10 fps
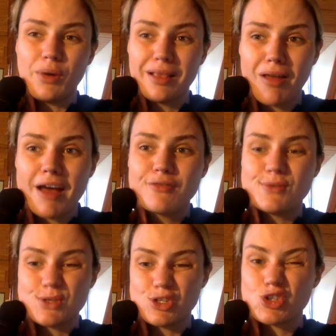when life
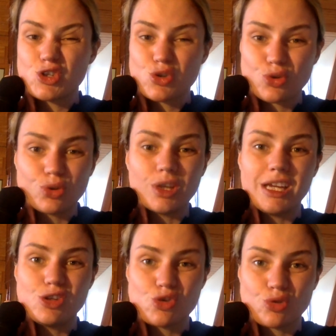was just
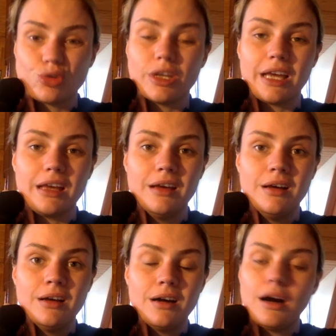truly, truly
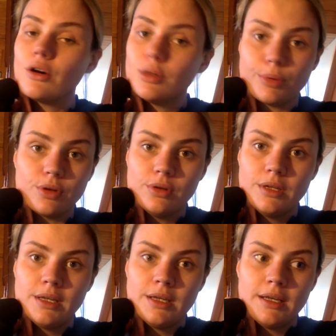horrible.
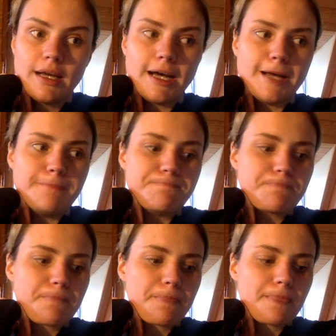And
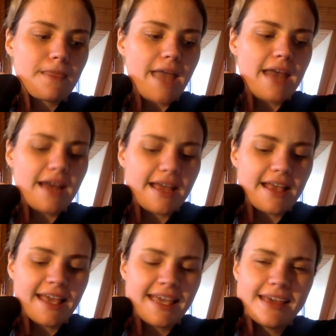I
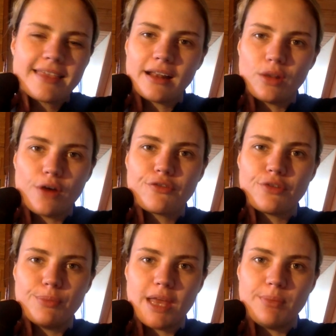hear that a lot
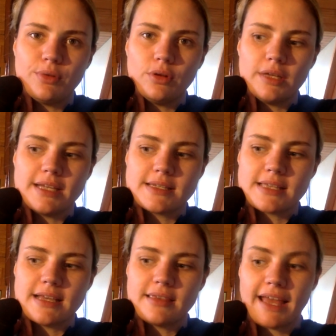from people, is
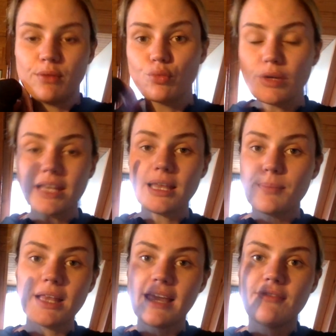that they really
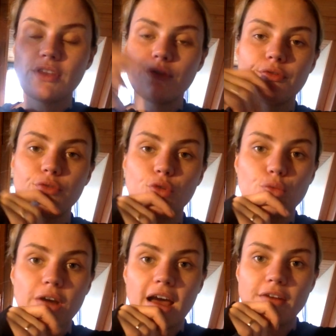believe that full
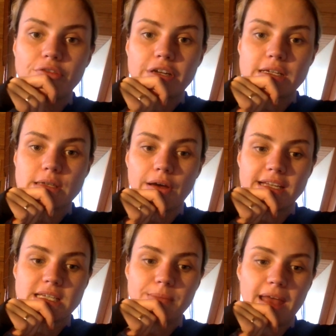recovery is
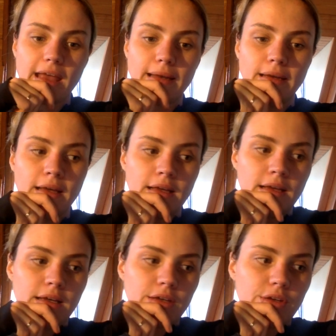going to mean
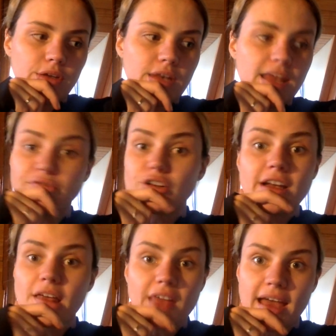never
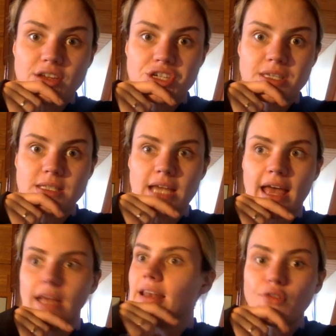another anxious
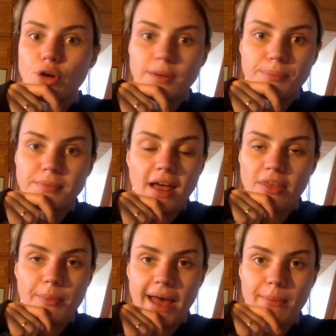day, never
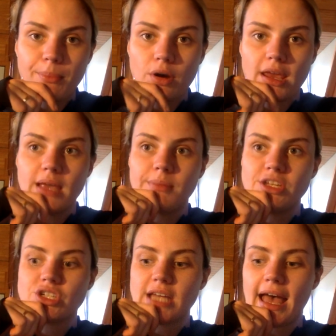another bad body
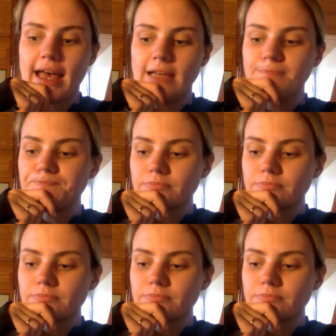image day,